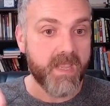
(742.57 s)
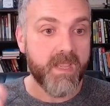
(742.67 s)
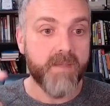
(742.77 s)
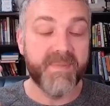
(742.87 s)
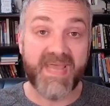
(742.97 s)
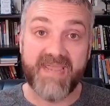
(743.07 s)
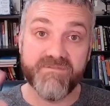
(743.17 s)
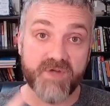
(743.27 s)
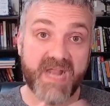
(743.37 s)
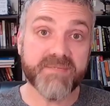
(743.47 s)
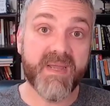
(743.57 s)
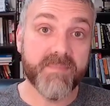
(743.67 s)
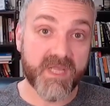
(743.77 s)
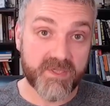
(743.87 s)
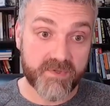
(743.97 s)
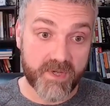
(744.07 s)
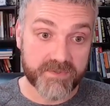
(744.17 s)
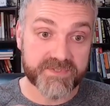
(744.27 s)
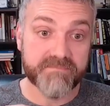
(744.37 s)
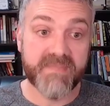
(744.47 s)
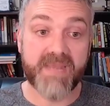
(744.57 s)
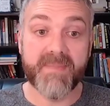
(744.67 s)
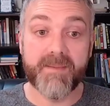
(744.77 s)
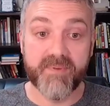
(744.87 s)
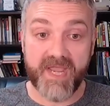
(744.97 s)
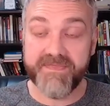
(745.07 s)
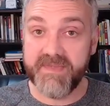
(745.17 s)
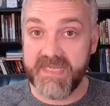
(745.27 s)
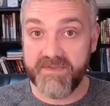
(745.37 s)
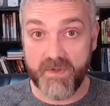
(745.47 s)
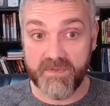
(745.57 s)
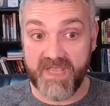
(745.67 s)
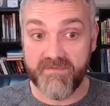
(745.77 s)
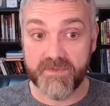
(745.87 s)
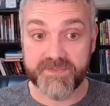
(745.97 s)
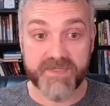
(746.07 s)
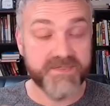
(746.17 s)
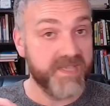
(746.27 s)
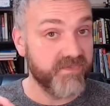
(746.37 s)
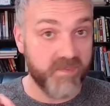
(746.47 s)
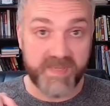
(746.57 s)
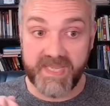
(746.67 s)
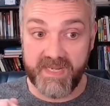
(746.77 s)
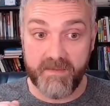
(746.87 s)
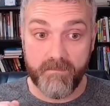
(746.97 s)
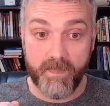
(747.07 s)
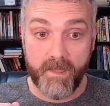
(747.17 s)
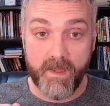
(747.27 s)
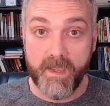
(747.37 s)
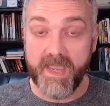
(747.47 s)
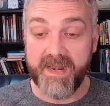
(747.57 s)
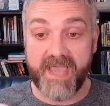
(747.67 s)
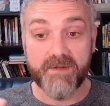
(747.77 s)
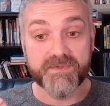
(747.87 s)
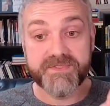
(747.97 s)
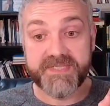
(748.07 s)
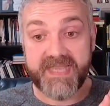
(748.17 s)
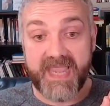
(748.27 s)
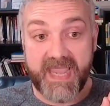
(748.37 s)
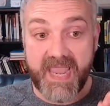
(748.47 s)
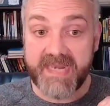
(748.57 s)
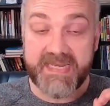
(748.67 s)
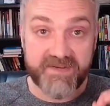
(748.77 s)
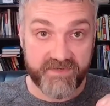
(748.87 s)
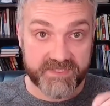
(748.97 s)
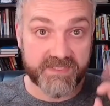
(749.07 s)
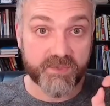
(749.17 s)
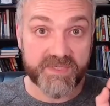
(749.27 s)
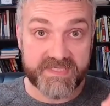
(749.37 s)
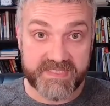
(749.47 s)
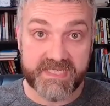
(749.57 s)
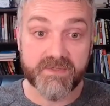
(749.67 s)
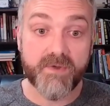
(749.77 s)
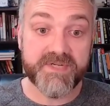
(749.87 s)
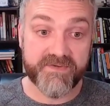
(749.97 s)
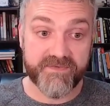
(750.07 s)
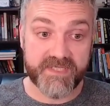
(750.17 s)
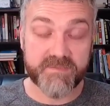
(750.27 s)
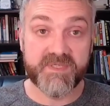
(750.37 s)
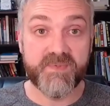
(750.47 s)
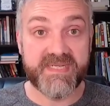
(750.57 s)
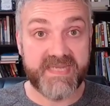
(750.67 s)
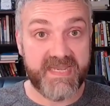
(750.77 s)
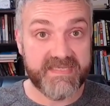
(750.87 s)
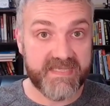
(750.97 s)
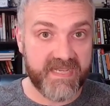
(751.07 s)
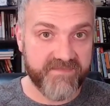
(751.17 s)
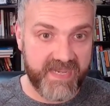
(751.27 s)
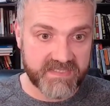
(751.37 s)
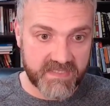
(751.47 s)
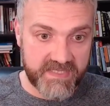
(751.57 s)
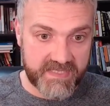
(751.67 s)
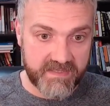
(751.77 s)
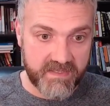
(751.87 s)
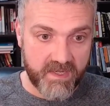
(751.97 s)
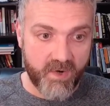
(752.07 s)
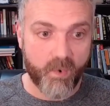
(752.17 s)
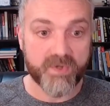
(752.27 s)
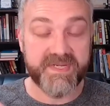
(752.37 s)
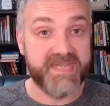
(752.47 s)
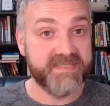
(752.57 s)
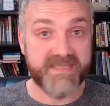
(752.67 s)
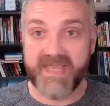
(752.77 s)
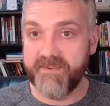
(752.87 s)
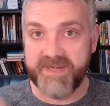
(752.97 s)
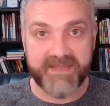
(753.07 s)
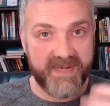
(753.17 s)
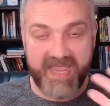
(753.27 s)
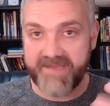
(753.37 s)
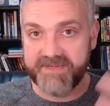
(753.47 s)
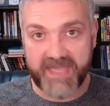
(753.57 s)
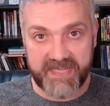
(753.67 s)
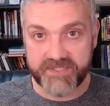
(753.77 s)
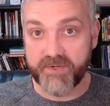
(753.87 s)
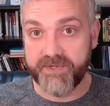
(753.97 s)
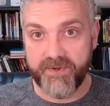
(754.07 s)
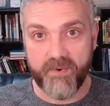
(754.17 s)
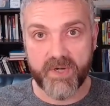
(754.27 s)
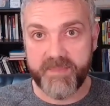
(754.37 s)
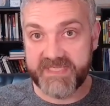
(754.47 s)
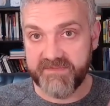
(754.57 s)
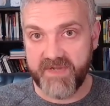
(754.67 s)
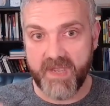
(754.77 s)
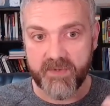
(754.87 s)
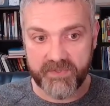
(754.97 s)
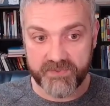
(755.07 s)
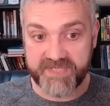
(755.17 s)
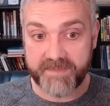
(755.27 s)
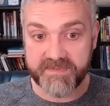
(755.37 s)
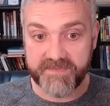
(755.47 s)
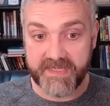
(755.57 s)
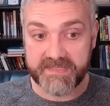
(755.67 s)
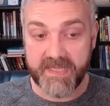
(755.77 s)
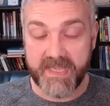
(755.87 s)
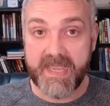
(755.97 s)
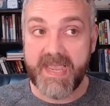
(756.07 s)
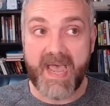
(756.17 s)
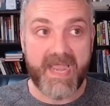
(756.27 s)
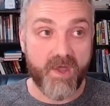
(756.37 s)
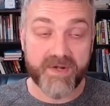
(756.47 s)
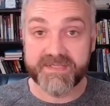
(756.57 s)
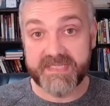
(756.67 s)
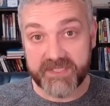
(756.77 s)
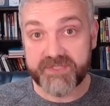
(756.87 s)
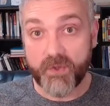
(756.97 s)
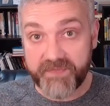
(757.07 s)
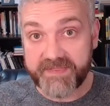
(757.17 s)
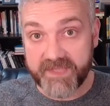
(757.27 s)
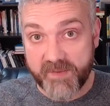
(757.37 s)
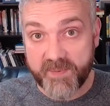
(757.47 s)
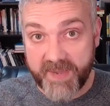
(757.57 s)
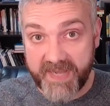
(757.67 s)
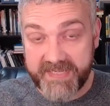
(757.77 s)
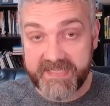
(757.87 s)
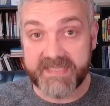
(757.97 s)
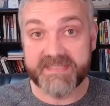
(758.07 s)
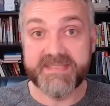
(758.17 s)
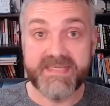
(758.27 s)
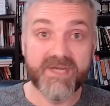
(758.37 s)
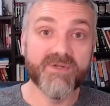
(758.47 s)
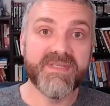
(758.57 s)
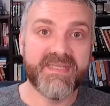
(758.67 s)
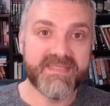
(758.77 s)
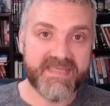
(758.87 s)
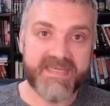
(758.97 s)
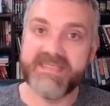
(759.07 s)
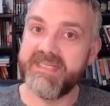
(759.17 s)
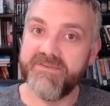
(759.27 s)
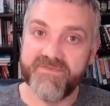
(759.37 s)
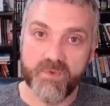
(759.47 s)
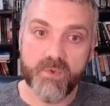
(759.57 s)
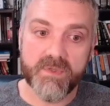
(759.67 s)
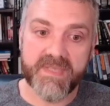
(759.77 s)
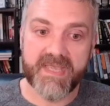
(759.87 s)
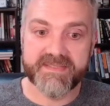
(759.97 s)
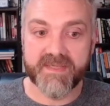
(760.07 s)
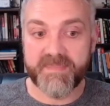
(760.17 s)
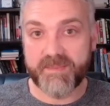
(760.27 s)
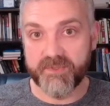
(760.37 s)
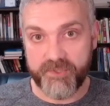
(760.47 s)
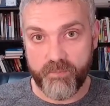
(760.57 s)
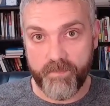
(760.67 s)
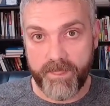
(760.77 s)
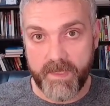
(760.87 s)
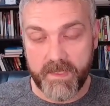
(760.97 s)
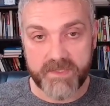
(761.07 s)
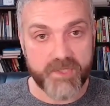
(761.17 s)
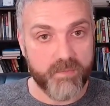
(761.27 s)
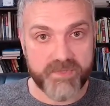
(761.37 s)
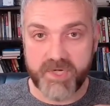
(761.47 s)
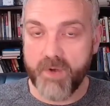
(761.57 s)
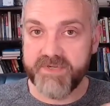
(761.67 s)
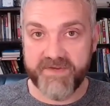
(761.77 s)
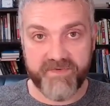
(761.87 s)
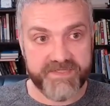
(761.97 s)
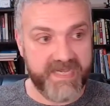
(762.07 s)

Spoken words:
But I've tracked my blood glucose and my breath ketone levels since the beginning, and I don't see any difference, literally zero difference between days that I fast clean or days that I have a diet soda or a piece of gum or those types of things. I honestly just don't think the human body is nearly as easy to fool as some people do. So no difference.